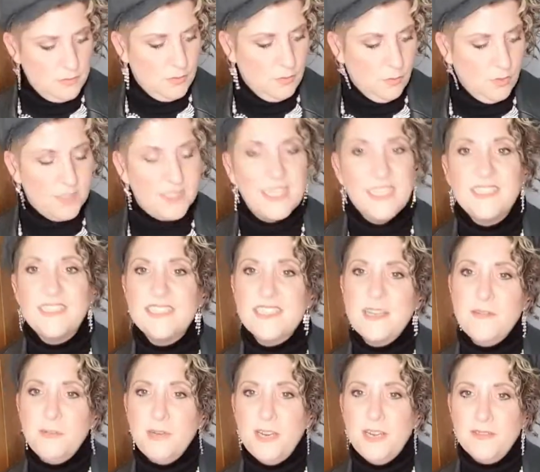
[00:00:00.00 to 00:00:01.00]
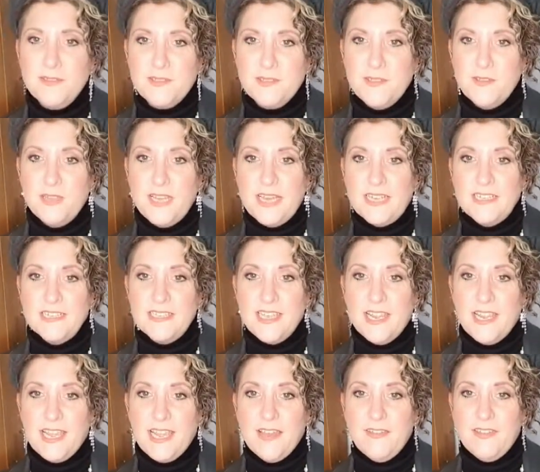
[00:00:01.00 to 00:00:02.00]
what is that? Does anybody else do that?
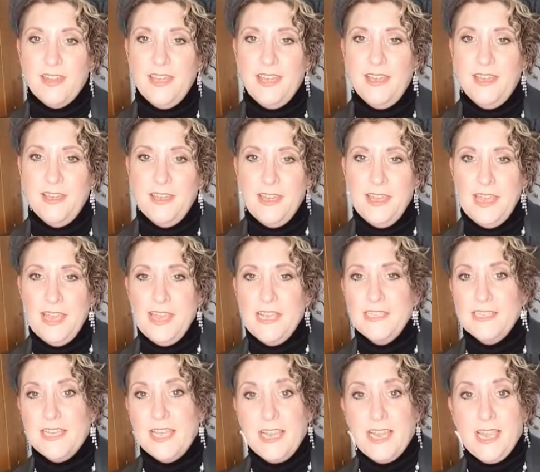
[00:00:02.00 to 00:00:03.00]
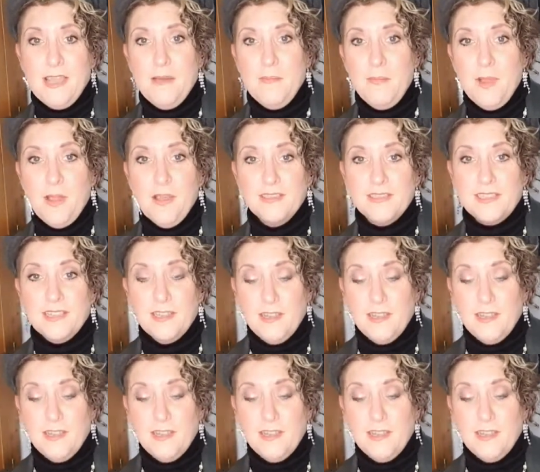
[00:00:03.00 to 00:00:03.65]
Take out a mask